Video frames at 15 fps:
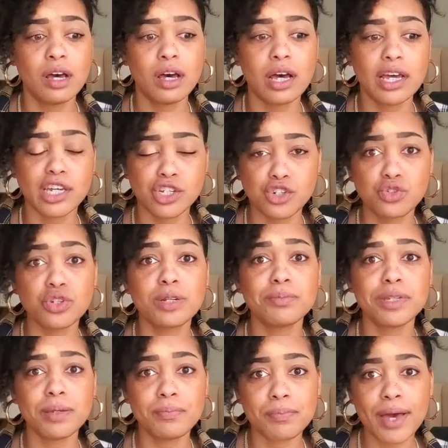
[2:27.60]
uh,
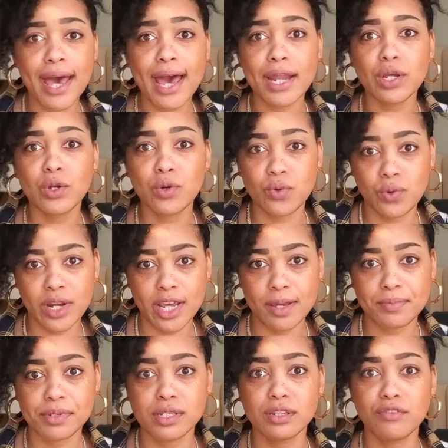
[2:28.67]
extremely bad
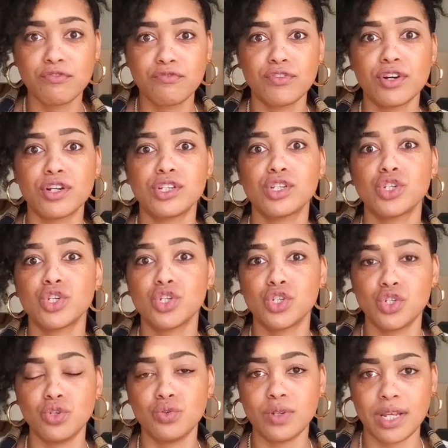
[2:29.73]
cramps the first
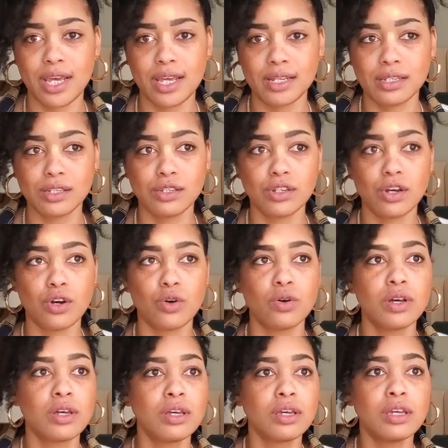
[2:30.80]
two days. So,
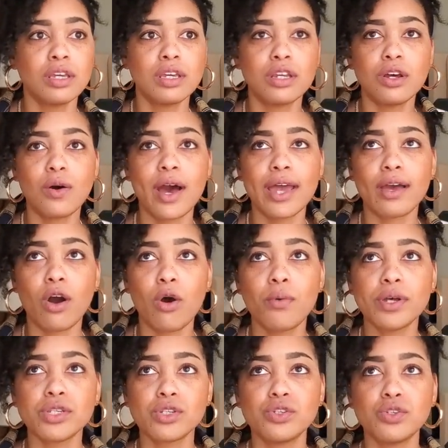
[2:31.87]
you know, I
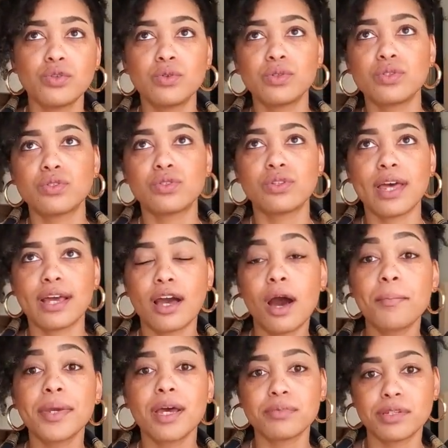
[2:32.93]
always knew
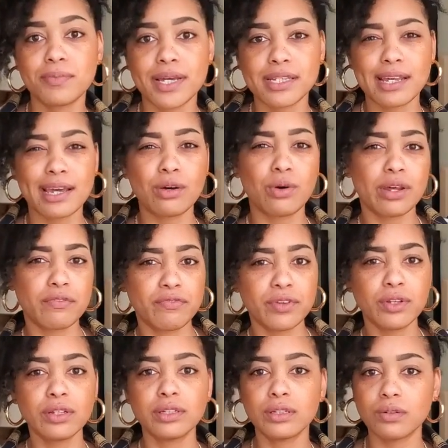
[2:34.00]
coming up to my cycle, I'd
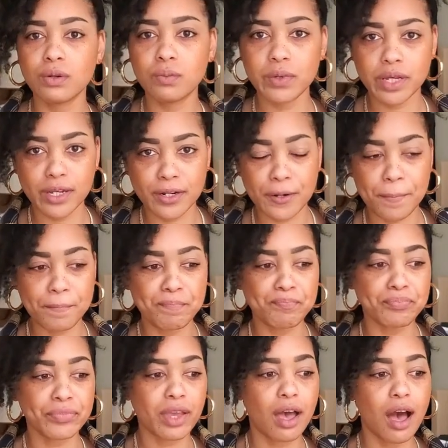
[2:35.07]
feel a little weird.
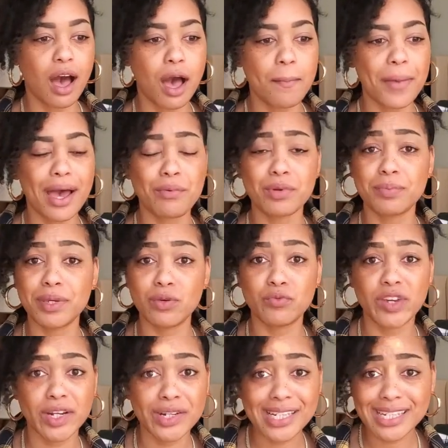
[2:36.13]
Um, I would be
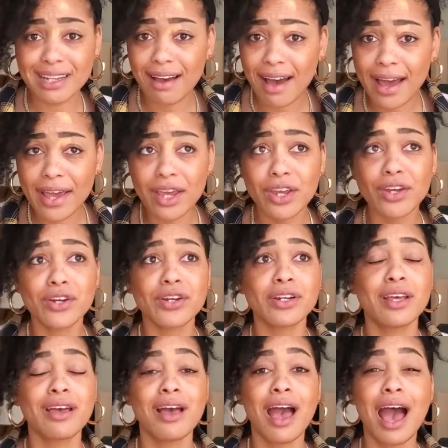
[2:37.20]
very
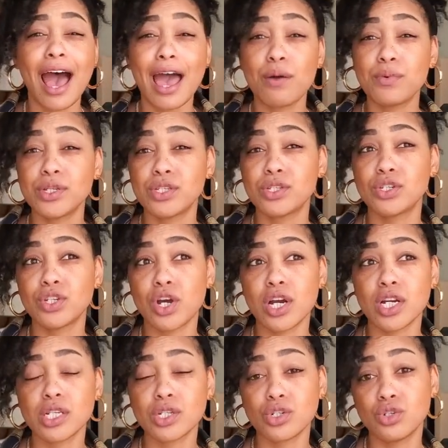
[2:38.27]
tired. I would
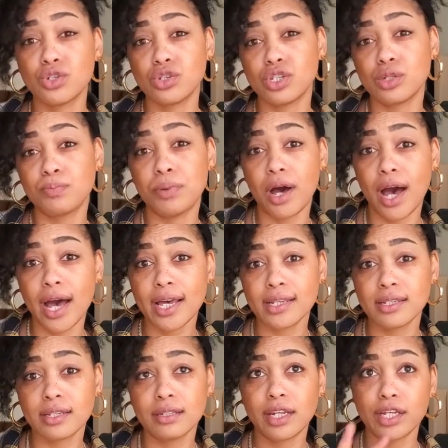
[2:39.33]
start to
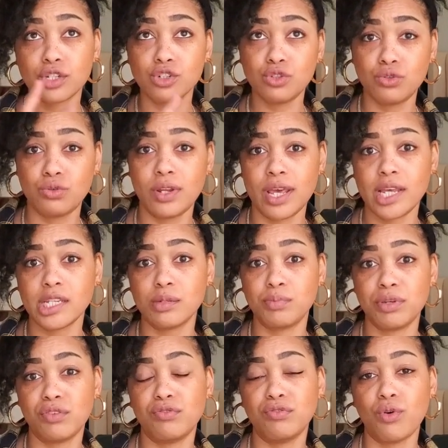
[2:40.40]
spot like two days
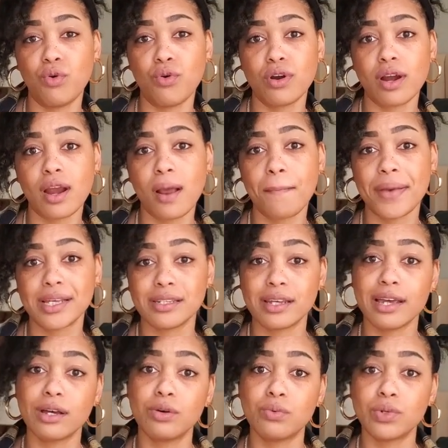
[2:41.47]
before my
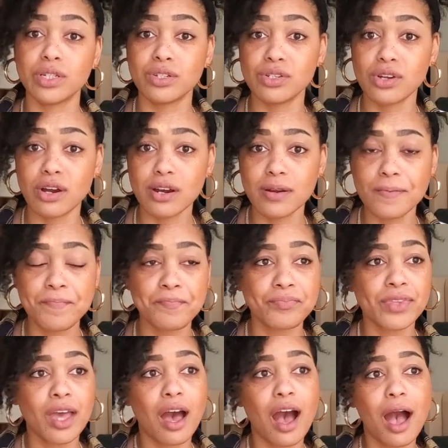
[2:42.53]
cycle would start.
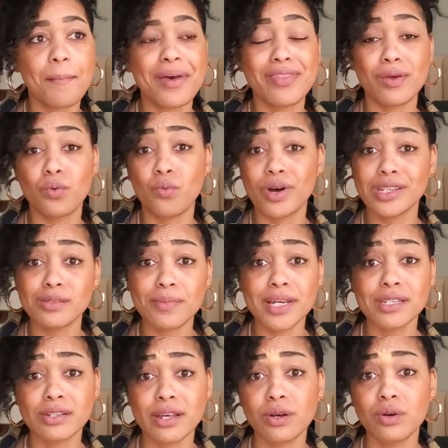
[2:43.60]
Um, and then once my
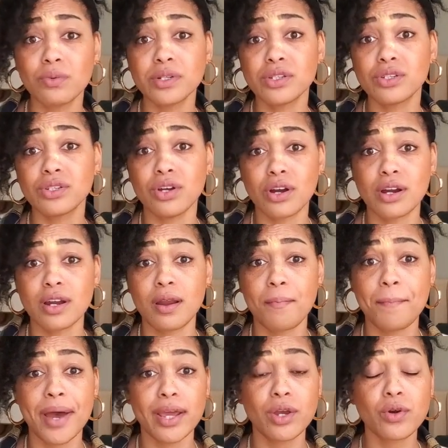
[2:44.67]
cycle would start,
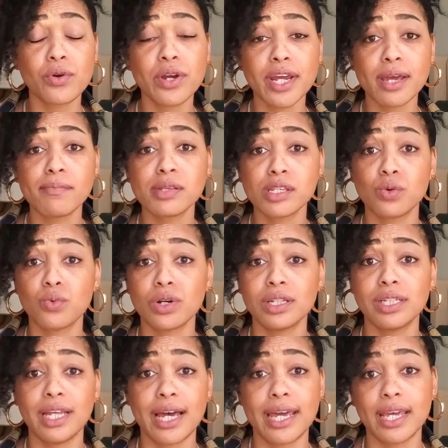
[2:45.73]
my cramps were
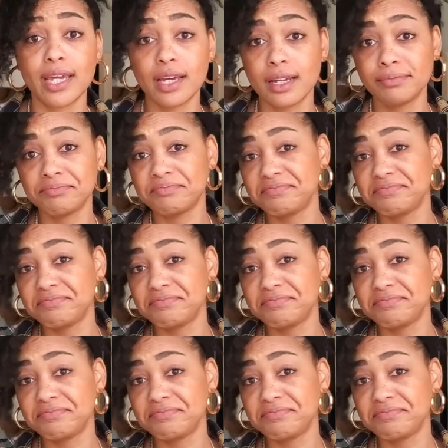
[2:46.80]
like